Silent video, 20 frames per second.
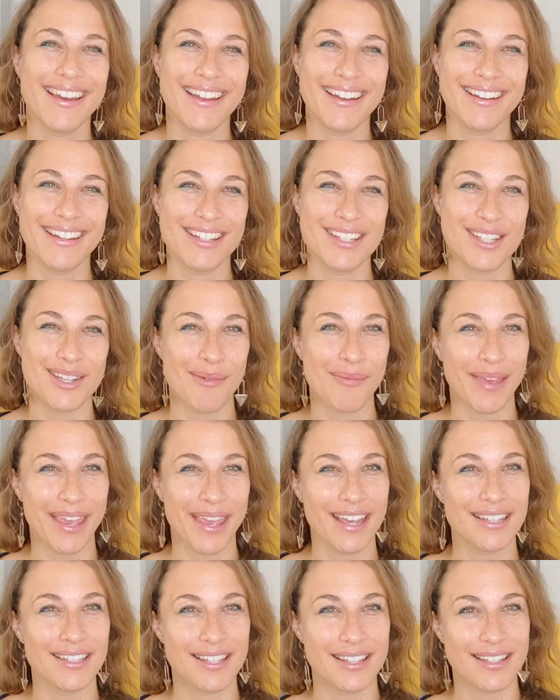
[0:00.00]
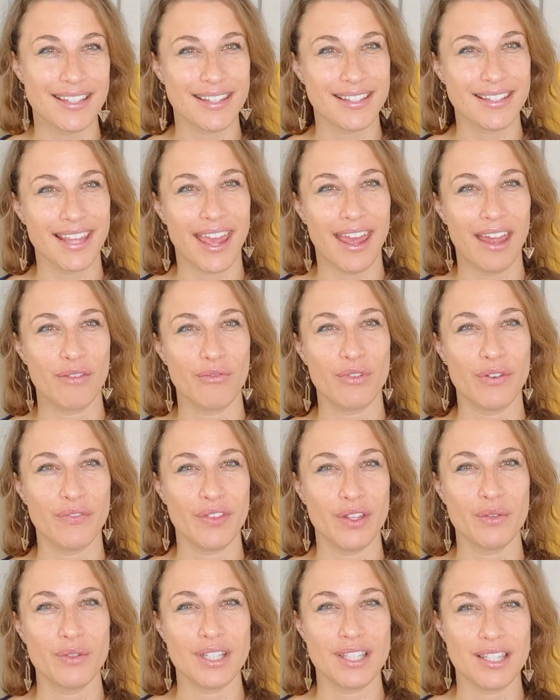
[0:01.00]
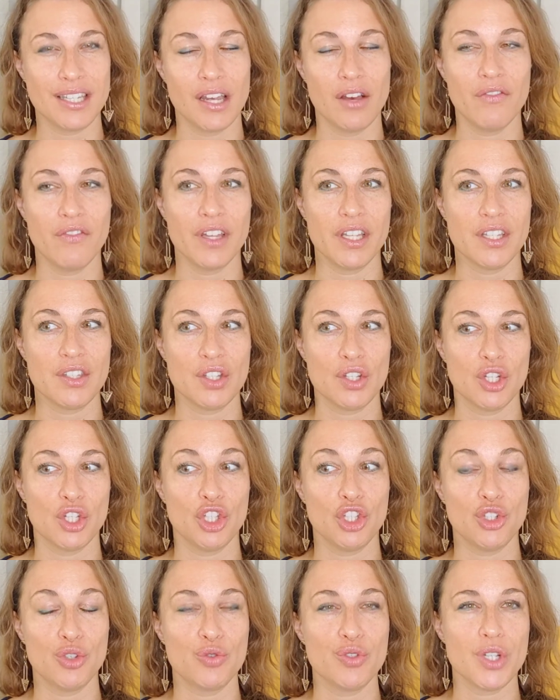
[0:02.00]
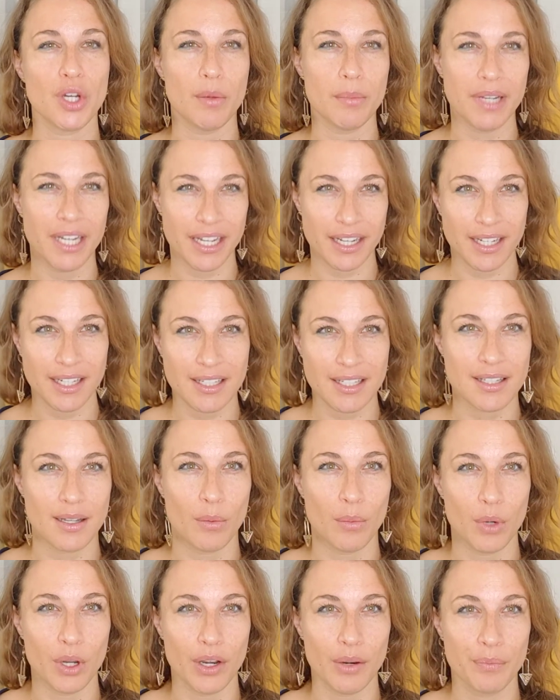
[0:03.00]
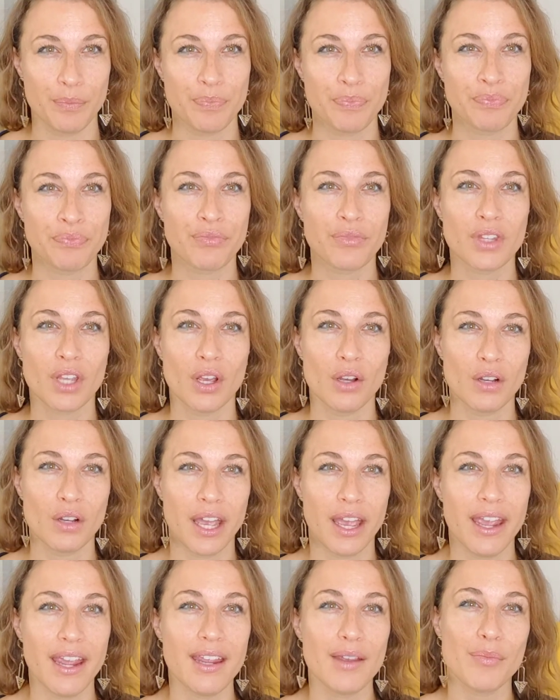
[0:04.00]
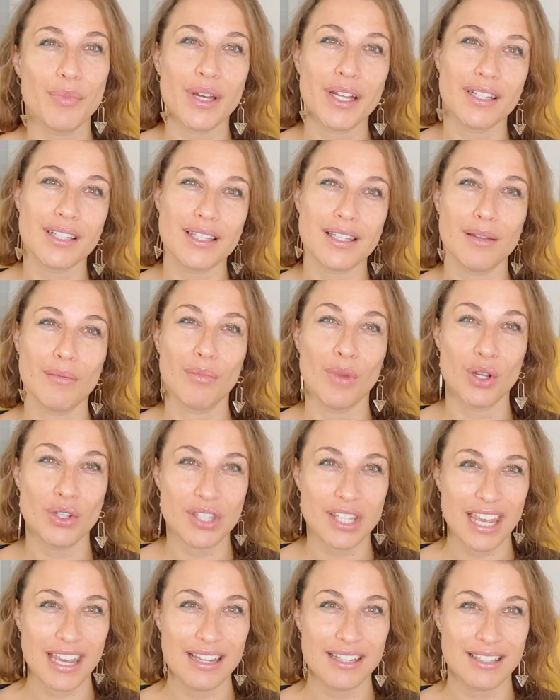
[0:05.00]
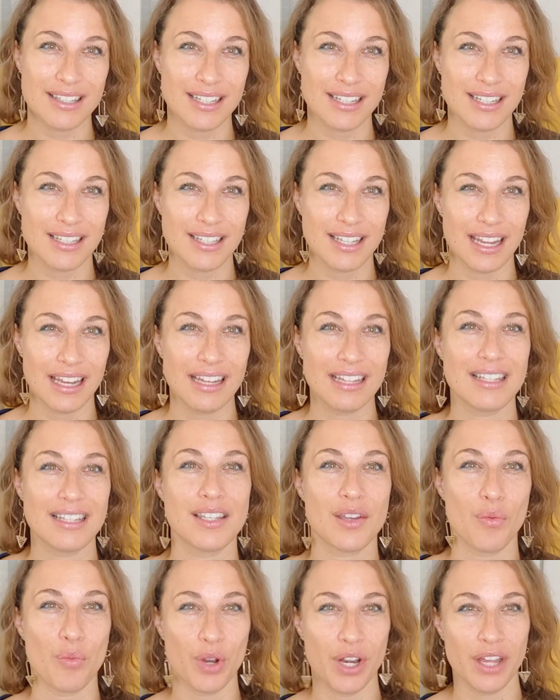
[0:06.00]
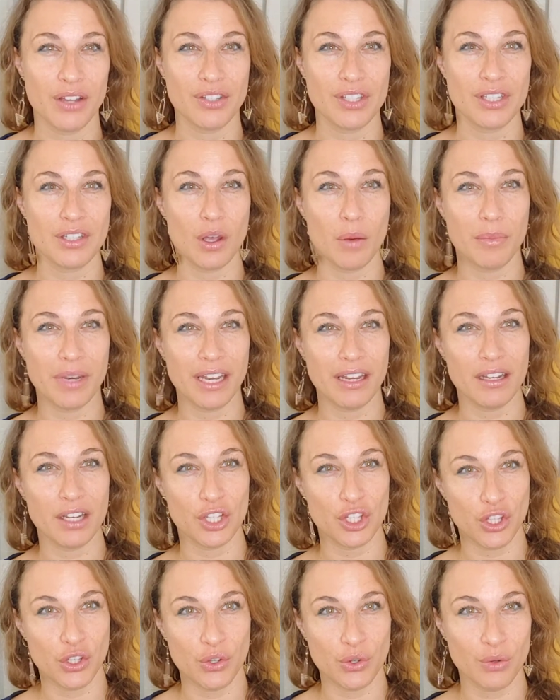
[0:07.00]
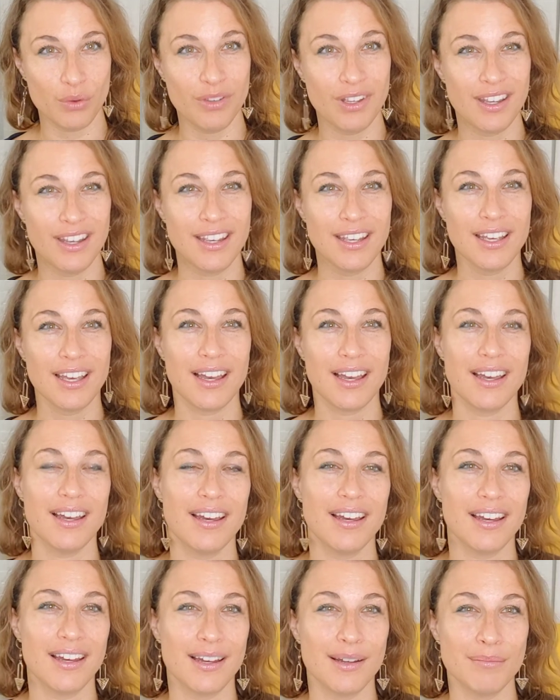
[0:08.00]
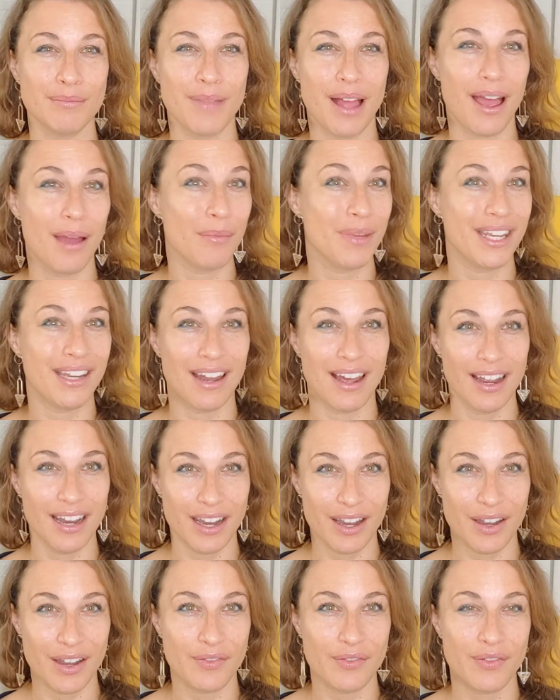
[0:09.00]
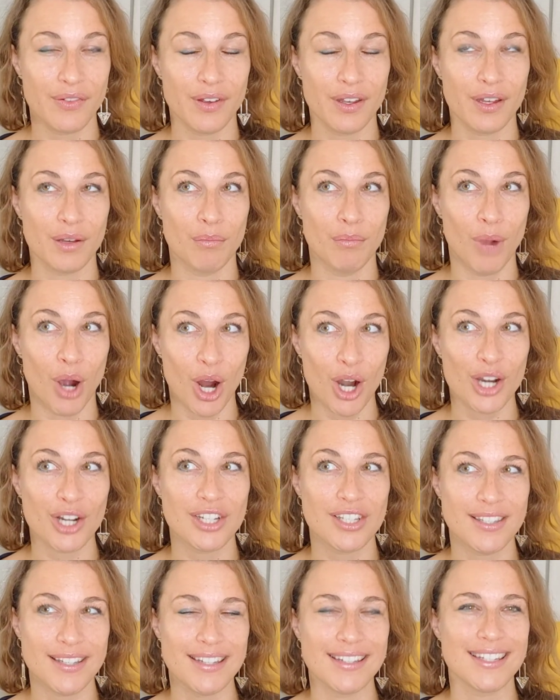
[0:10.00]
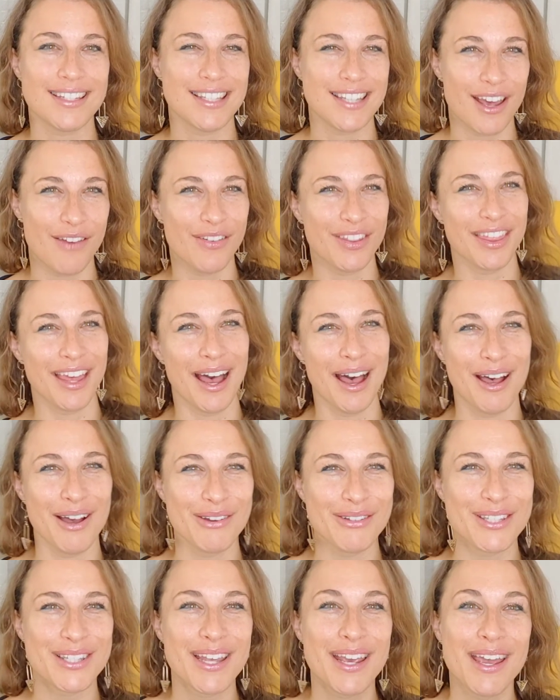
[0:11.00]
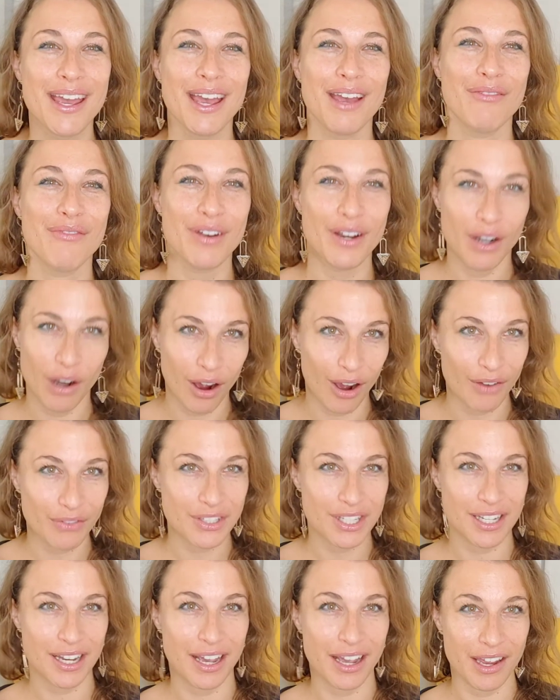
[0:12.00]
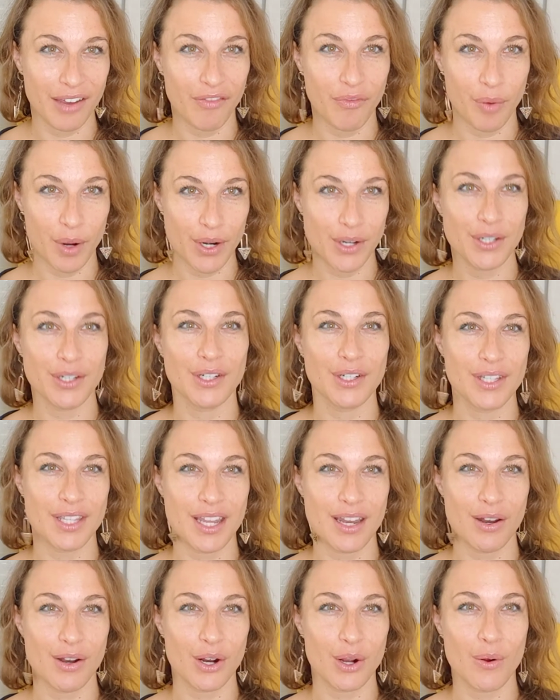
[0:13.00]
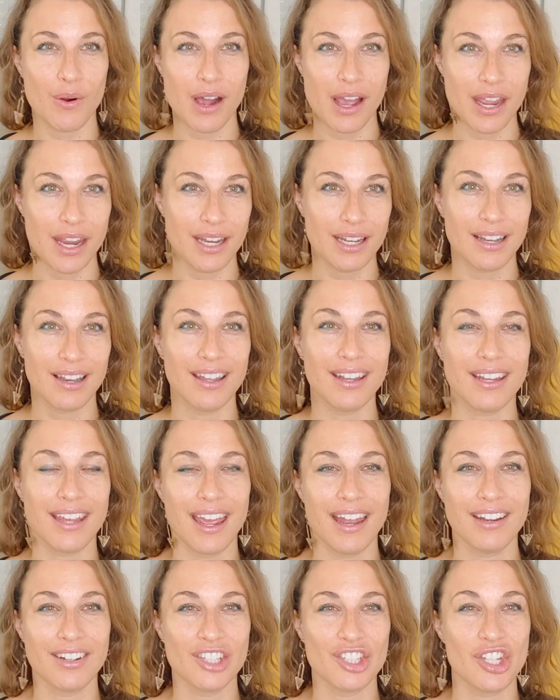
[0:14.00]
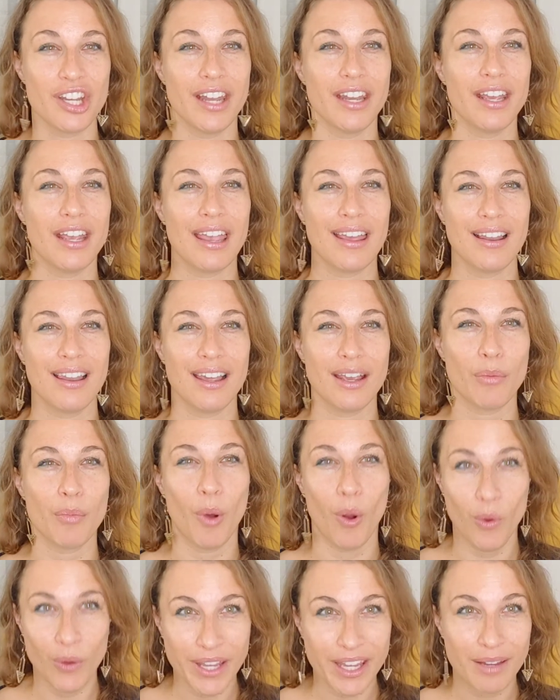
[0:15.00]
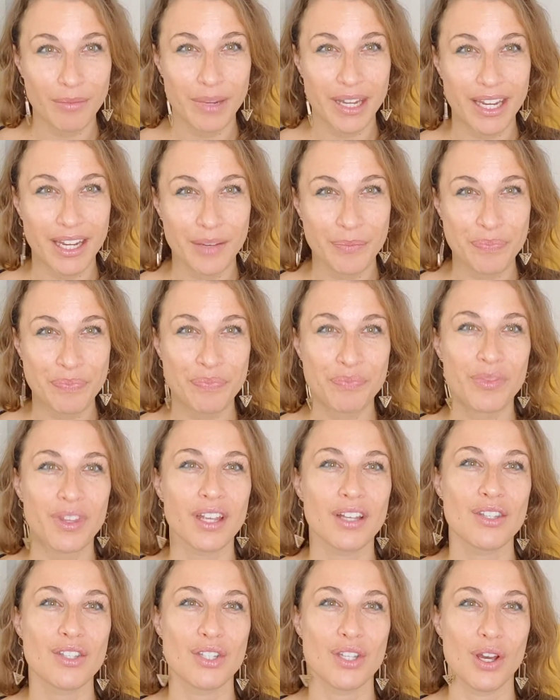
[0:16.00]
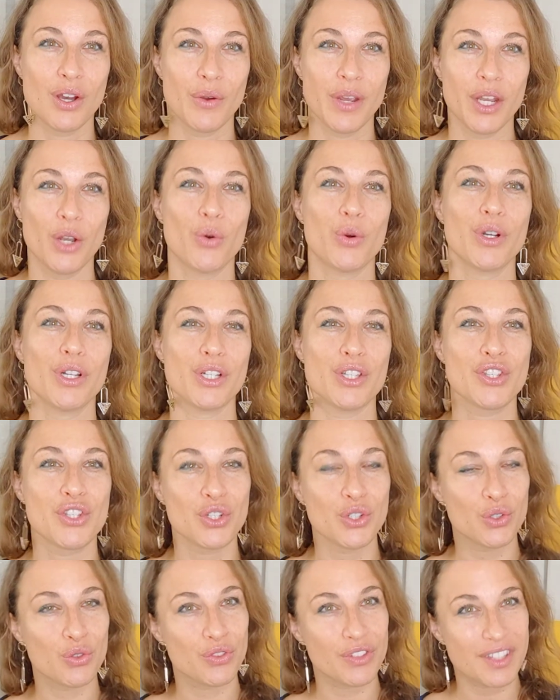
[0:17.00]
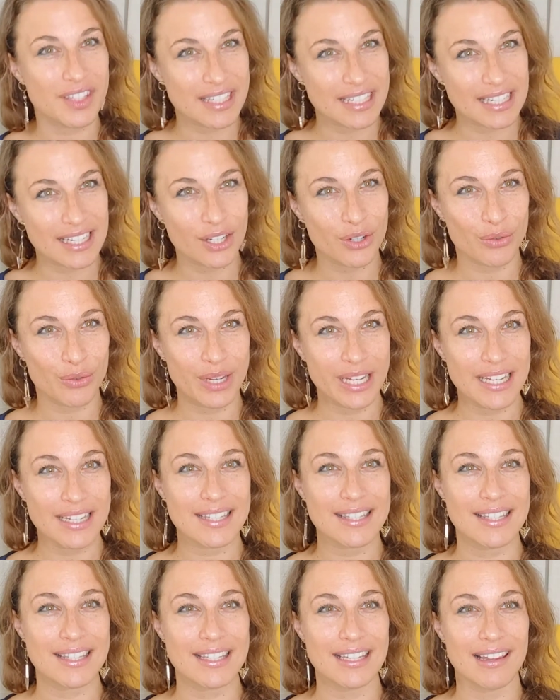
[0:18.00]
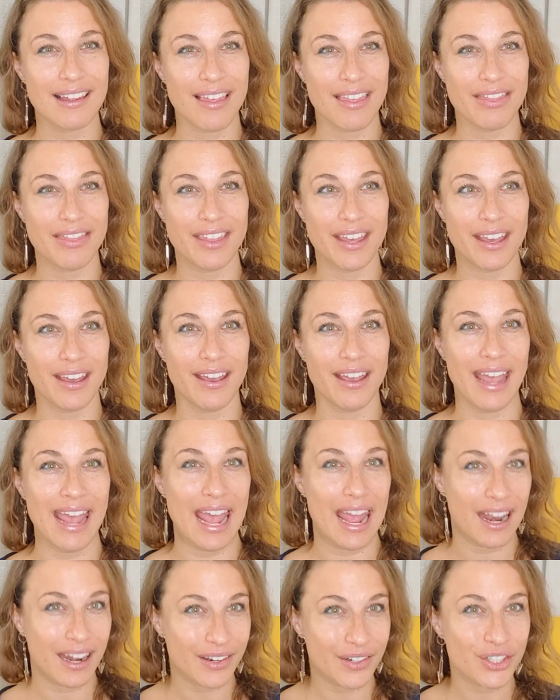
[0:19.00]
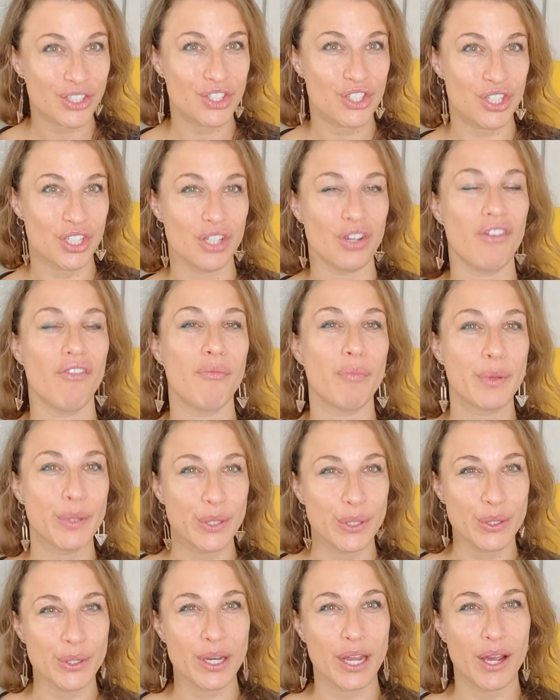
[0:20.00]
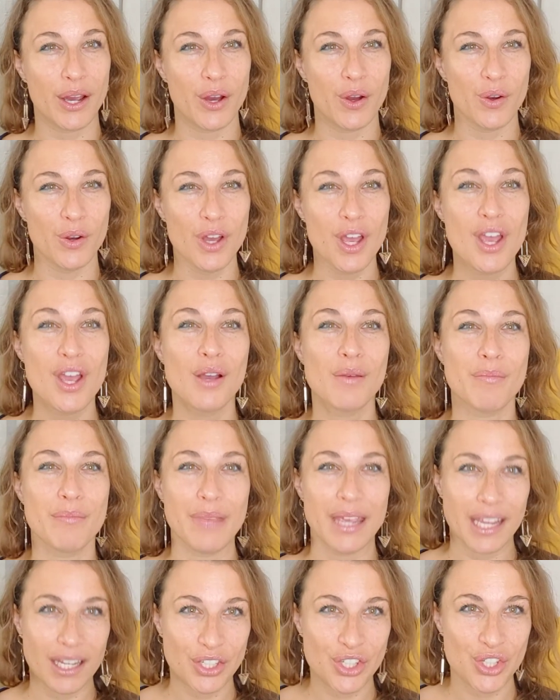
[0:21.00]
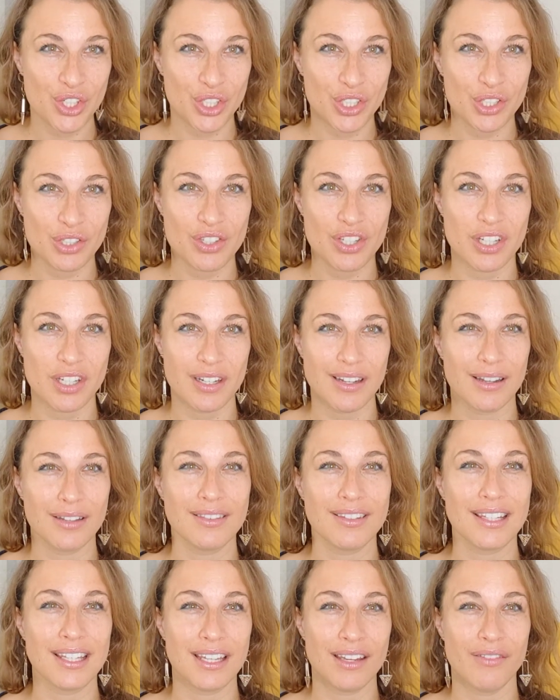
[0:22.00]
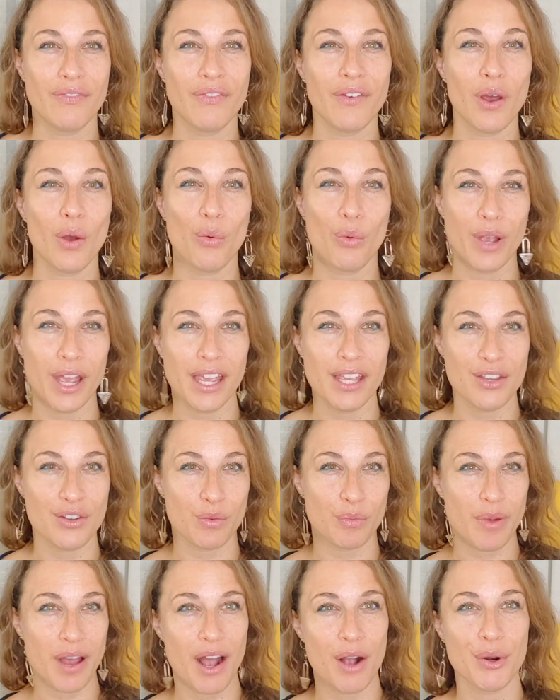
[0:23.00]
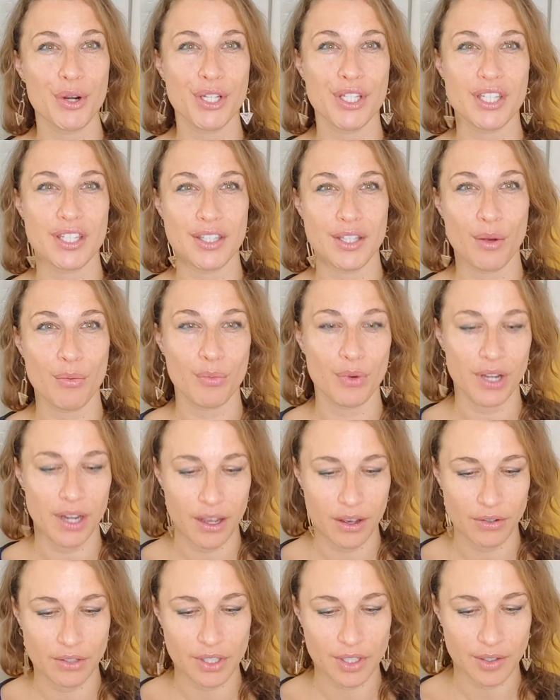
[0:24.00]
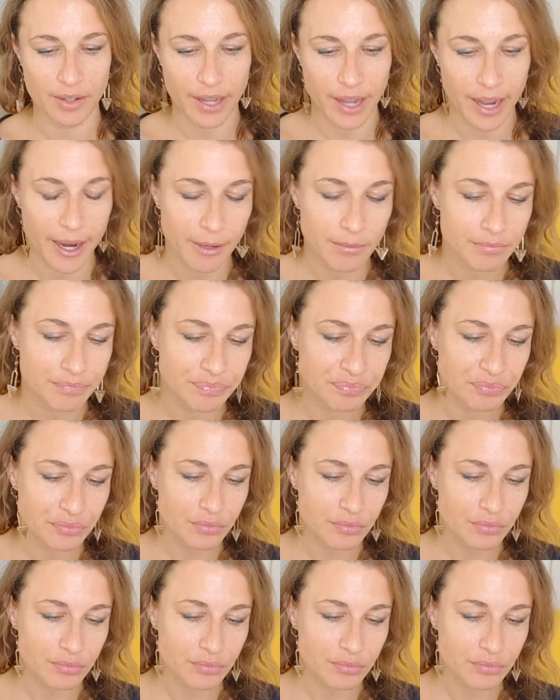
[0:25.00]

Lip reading: And in some cases, it can reveal itself as you dominating someone, okay? But most cases, it is someone else dominating you. I mean, I have Mars in the seventh house and very often I have partners that are quite like energetic and like poking me. So in order to decrease the energy of Pluto, make sure to not give away your power to someone else, okay?